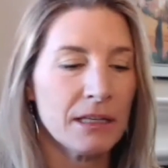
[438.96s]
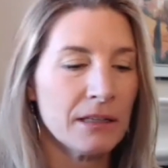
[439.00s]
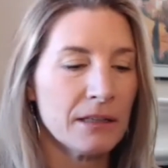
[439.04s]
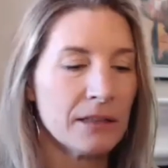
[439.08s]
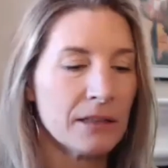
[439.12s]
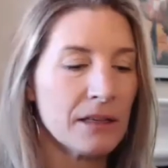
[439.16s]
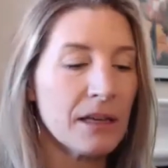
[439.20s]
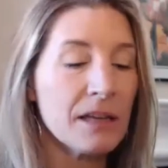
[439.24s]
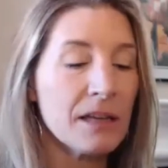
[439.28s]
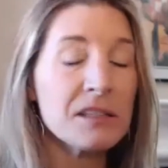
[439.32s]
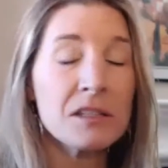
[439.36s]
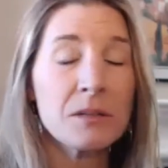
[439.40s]

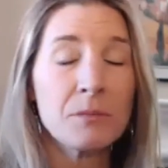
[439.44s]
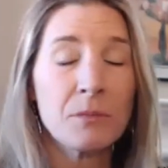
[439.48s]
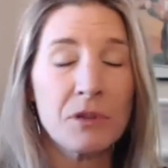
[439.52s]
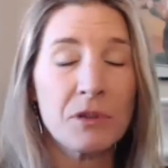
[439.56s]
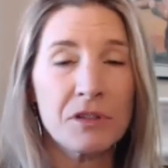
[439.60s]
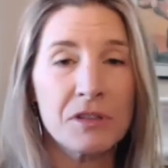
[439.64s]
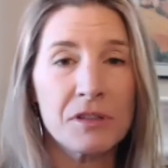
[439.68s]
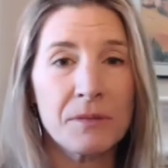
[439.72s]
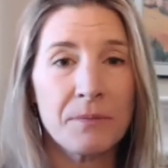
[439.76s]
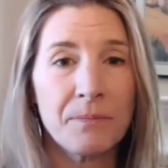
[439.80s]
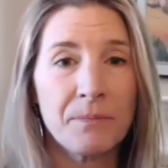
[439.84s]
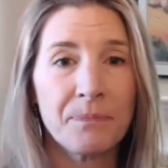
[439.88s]

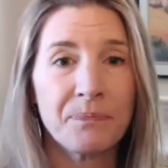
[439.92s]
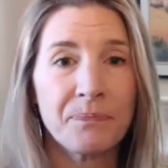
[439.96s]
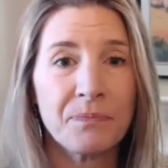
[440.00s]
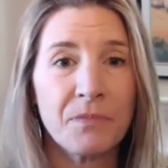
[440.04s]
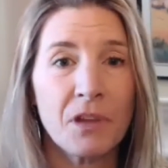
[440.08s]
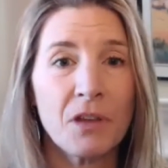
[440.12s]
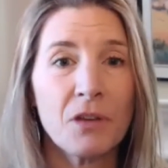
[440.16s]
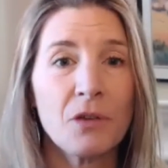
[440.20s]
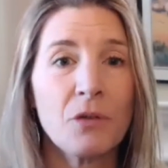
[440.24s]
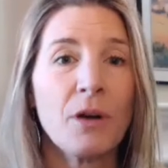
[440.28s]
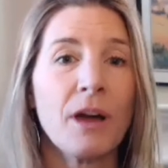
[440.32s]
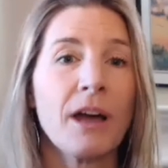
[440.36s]
customers
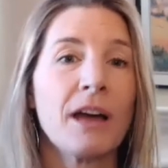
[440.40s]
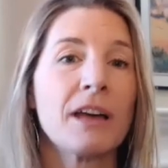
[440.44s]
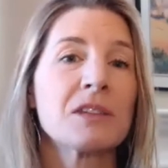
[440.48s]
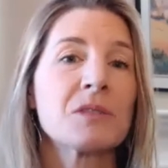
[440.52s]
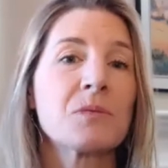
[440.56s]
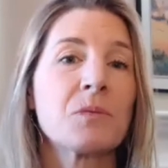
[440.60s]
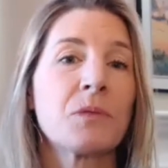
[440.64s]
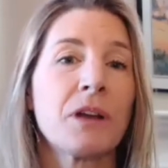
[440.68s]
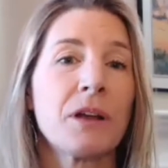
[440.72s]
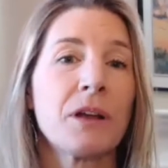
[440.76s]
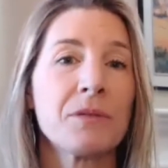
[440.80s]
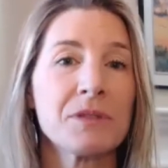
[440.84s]
who
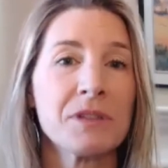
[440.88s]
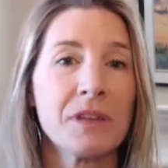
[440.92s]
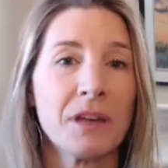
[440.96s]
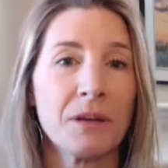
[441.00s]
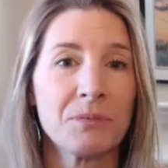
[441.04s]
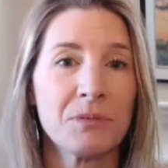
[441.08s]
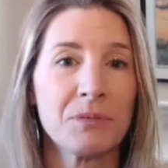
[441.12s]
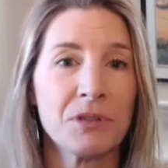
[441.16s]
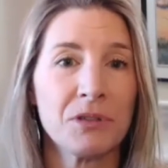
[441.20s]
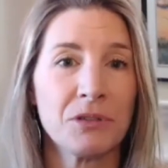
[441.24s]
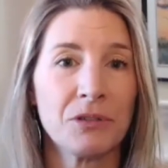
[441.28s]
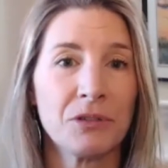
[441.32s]
asked what I was
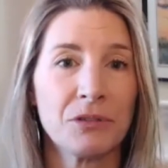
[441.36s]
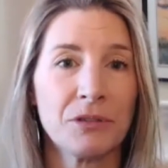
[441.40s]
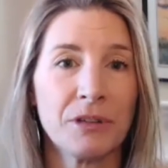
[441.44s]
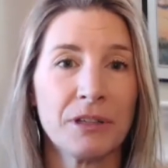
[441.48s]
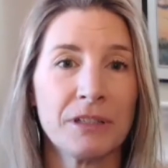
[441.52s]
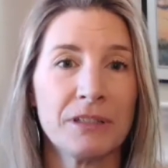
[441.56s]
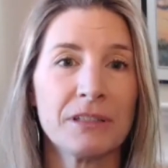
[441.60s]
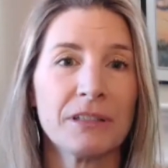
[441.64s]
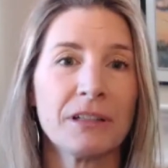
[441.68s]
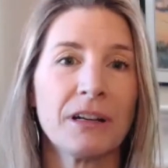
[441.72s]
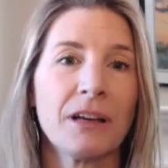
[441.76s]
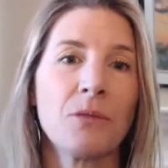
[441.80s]
up to
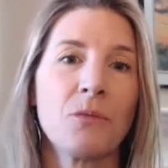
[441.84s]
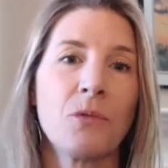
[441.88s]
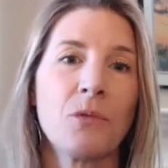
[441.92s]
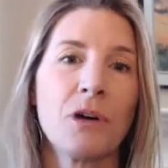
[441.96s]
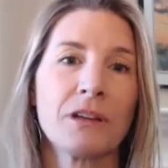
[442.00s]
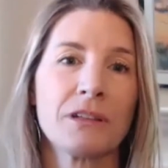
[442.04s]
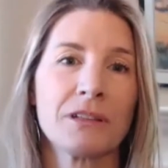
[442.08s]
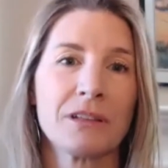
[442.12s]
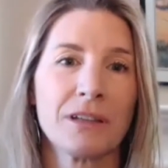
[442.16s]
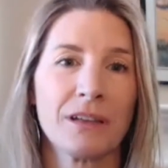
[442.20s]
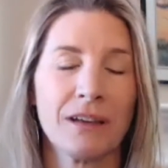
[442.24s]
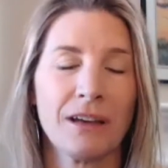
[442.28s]
and did I
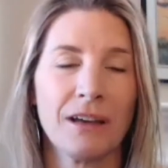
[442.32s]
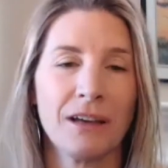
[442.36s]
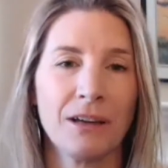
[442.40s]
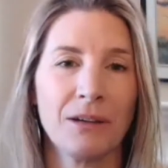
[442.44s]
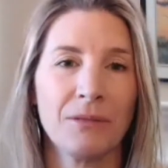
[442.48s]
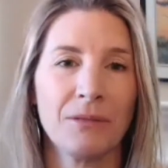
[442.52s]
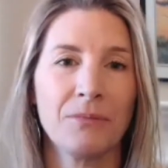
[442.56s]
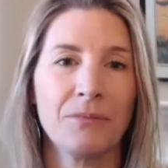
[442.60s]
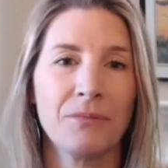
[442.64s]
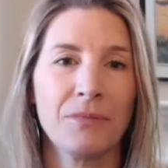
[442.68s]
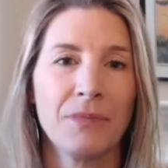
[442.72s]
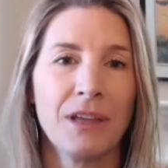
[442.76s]
want to
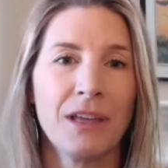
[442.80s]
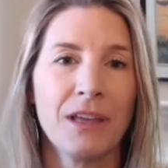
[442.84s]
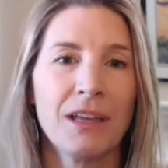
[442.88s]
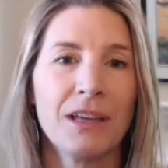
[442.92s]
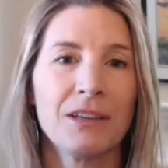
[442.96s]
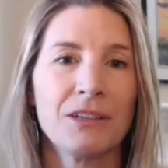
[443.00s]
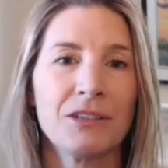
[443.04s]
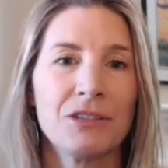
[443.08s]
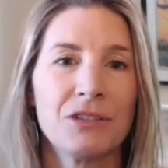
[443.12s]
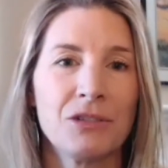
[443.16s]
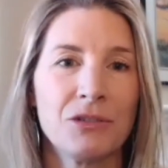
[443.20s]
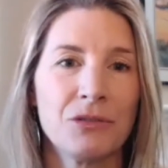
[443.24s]
come
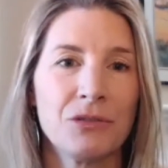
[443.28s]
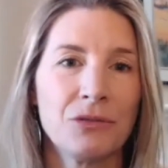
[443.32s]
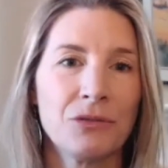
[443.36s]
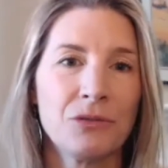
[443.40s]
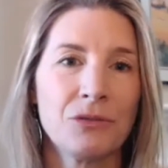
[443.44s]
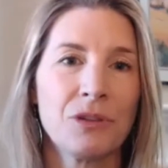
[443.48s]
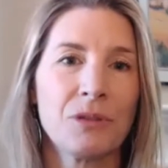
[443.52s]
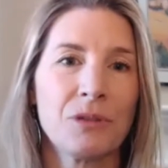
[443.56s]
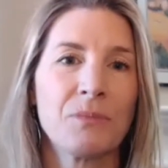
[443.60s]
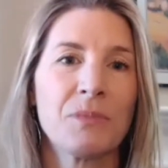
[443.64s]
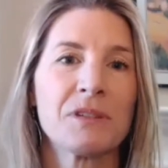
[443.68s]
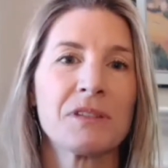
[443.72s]
do
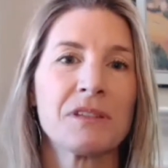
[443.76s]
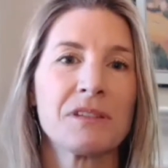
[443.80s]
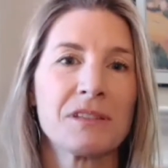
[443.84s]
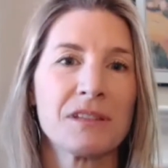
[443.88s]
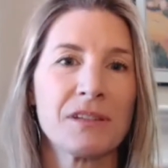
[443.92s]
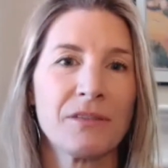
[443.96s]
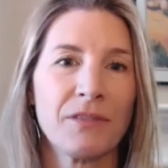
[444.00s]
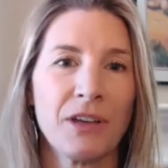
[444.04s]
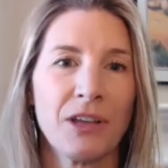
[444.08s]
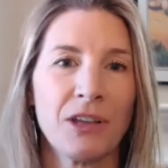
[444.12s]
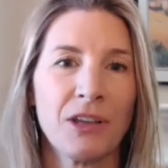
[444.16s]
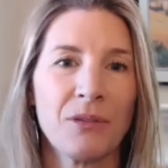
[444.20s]
the business
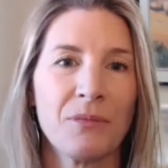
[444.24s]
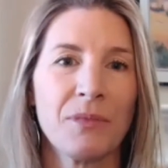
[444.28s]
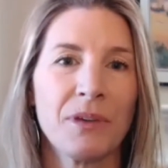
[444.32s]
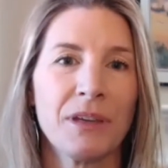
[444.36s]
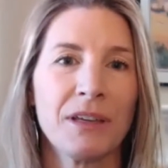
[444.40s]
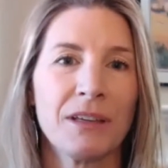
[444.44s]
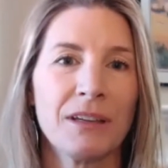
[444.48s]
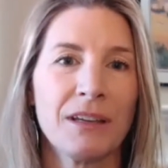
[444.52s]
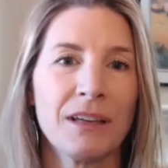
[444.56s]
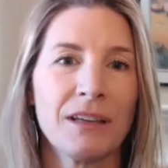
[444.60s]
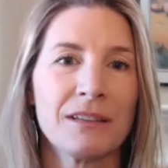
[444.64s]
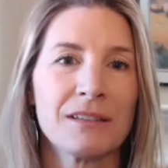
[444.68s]

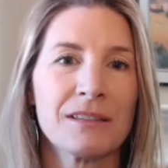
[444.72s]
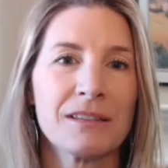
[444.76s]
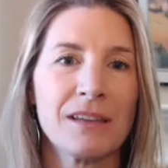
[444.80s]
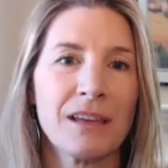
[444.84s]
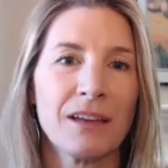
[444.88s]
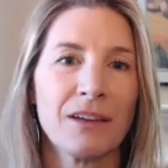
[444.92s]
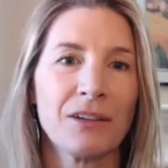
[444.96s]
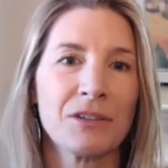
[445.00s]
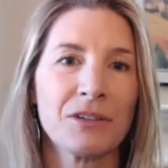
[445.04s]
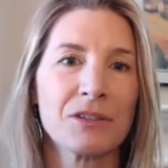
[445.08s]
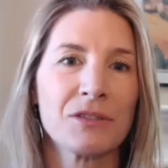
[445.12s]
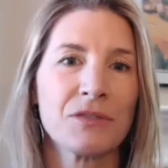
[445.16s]
development and
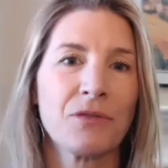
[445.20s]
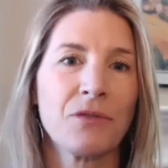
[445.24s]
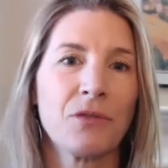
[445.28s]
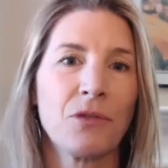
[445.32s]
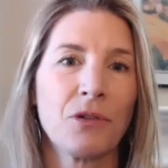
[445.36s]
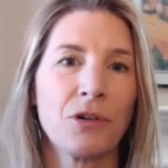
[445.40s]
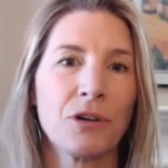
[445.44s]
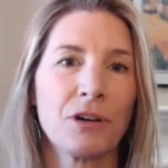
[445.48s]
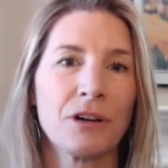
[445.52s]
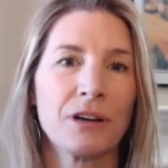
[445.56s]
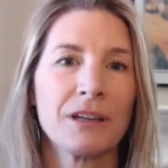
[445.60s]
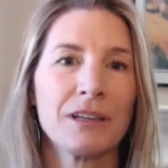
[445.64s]
sales
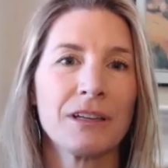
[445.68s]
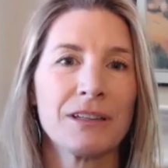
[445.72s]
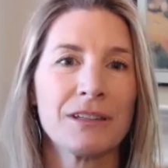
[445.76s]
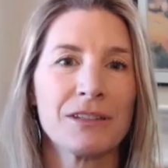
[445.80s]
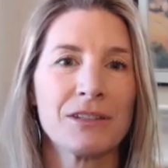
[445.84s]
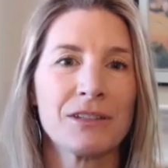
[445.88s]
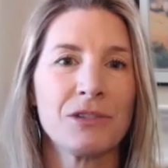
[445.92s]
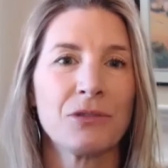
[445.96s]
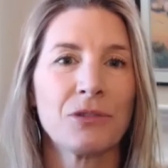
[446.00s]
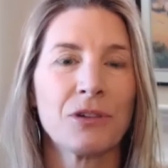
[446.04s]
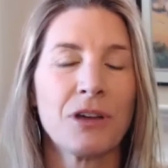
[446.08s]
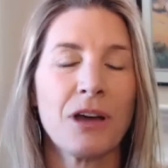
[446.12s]
for
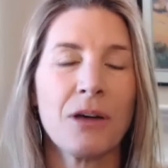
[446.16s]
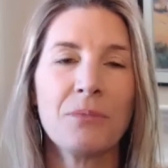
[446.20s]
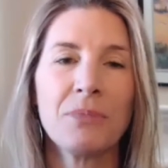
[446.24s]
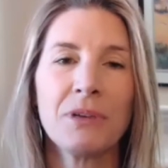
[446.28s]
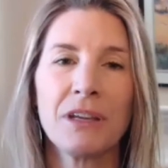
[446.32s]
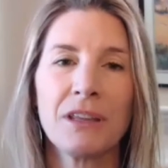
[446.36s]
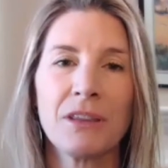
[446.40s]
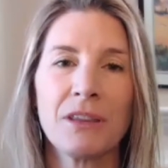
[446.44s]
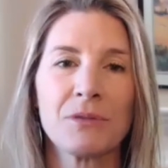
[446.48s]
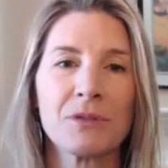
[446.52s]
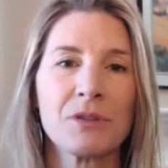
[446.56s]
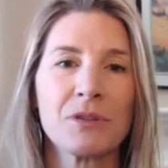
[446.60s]
his new
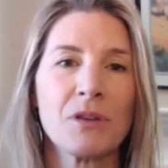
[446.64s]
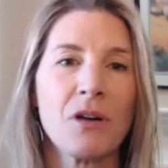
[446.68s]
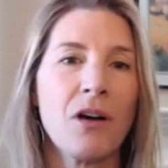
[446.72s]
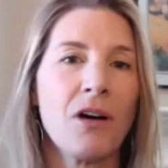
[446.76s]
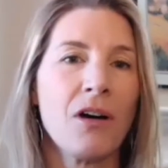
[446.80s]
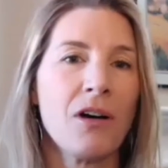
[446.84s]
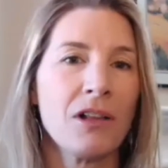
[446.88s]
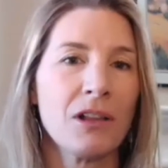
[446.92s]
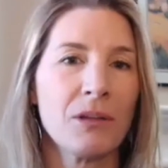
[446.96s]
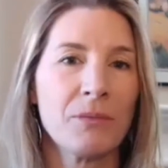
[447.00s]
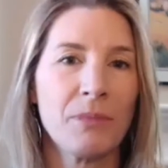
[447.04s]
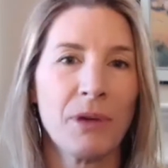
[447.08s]
company that was
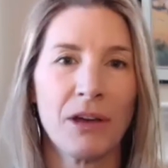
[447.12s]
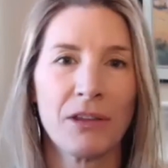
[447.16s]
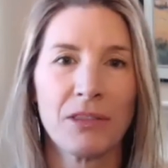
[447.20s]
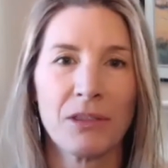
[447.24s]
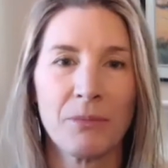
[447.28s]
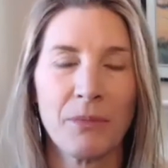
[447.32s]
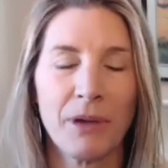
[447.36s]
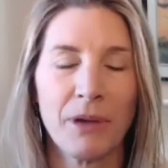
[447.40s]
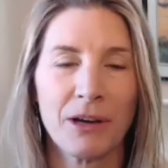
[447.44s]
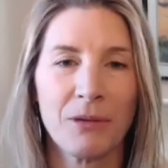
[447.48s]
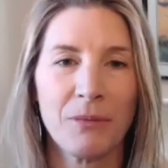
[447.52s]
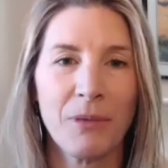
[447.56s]
all about the
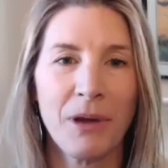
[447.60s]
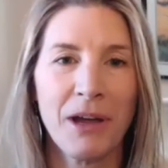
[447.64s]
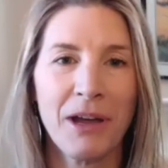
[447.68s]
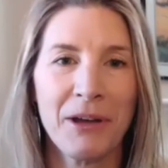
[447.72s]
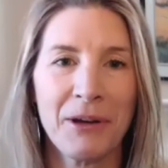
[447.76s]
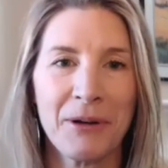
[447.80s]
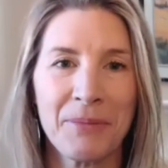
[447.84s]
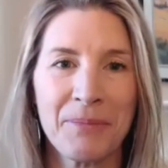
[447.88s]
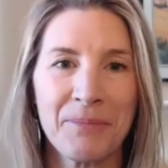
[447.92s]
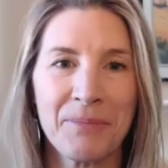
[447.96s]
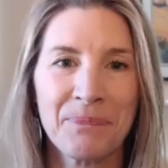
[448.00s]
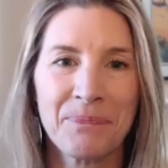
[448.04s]

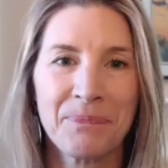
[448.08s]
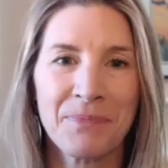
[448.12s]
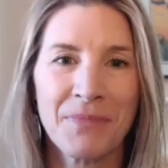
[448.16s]
microbiome.